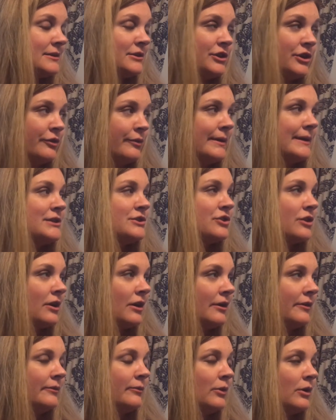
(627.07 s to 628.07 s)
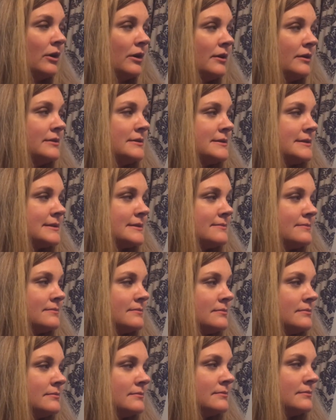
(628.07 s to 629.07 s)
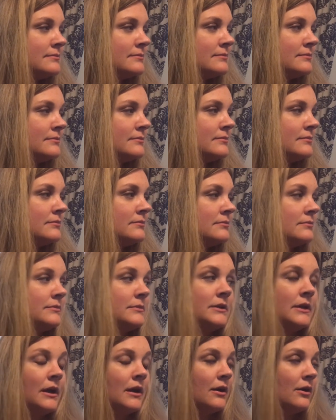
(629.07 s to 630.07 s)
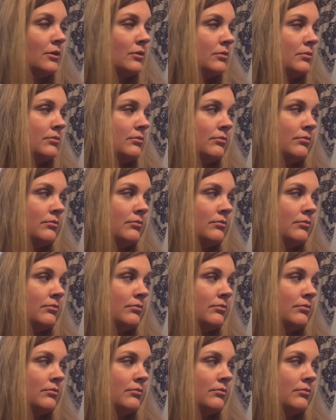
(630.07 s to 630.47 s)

Do we draw on walls? No.